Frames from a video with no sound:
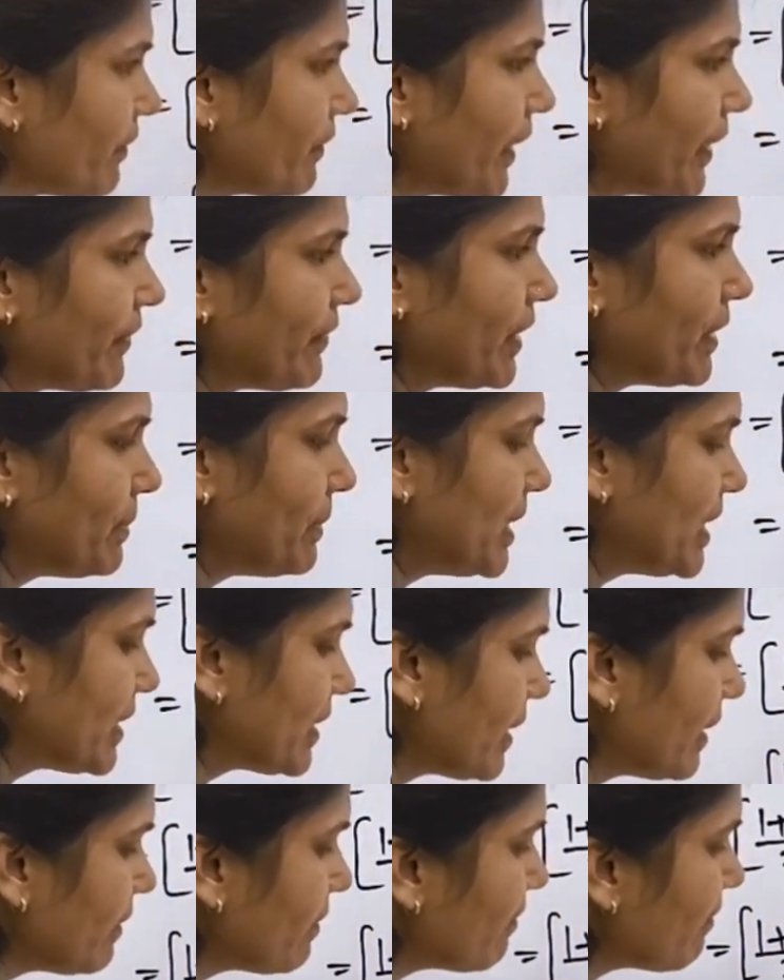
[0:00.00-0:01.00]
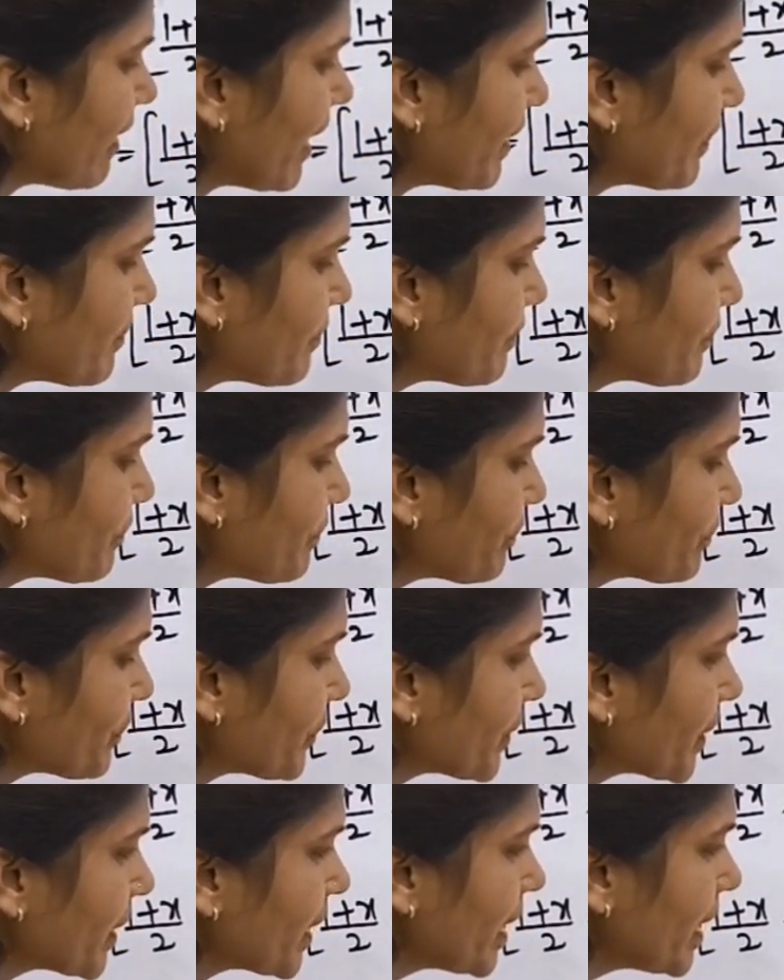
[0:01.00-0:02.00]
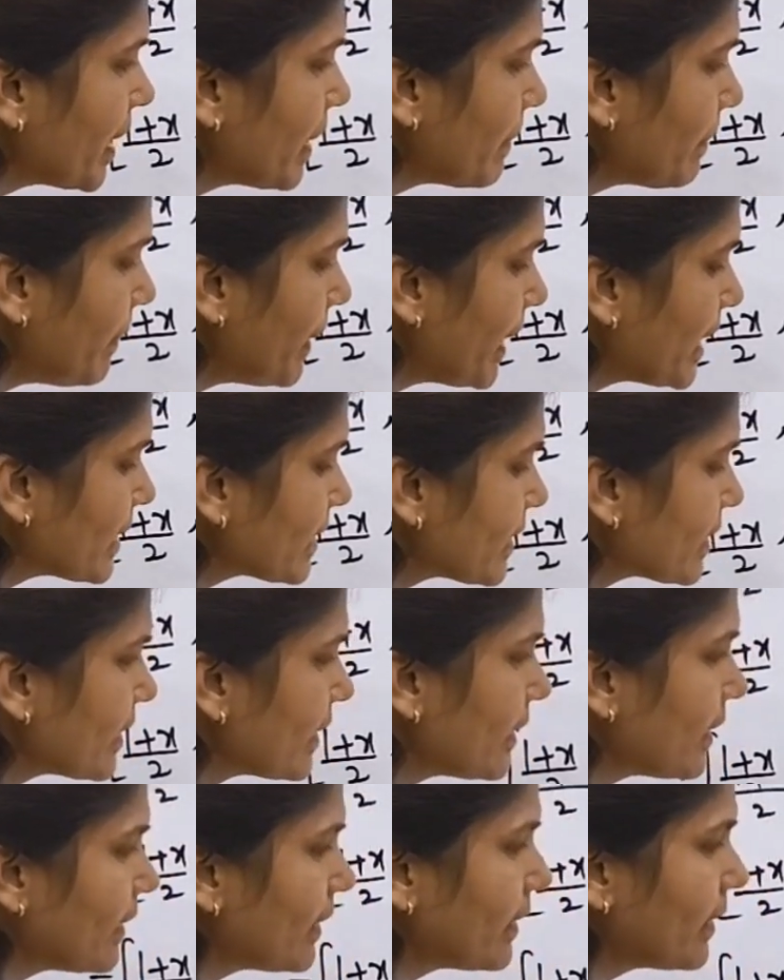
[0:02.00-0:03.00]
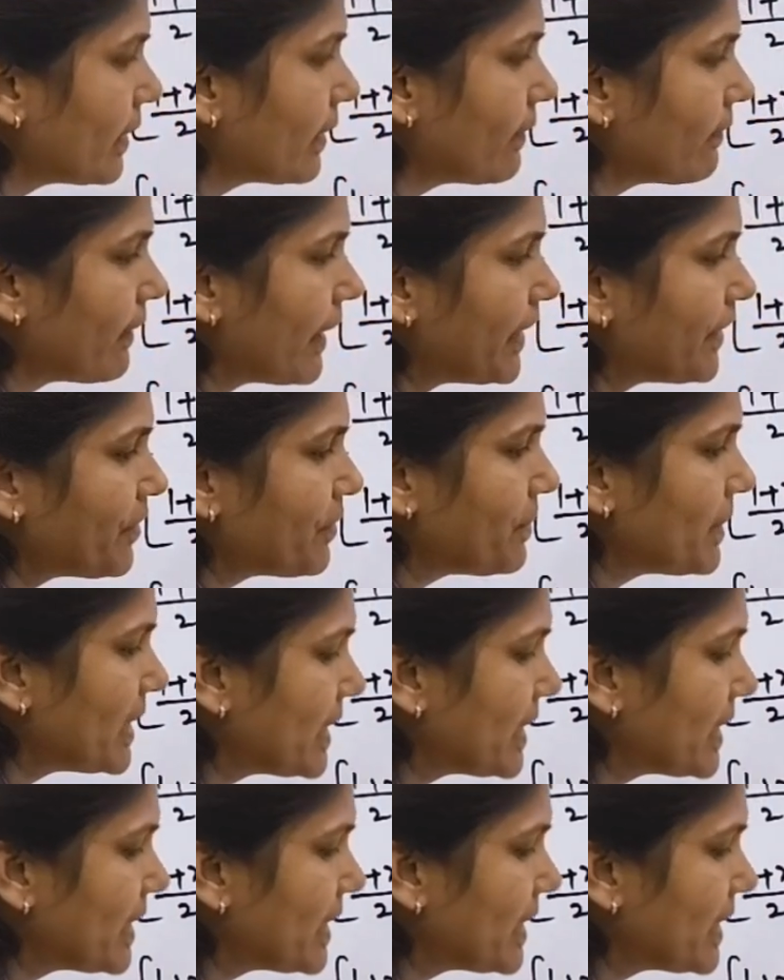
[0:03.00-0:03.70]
y1 means y plus y2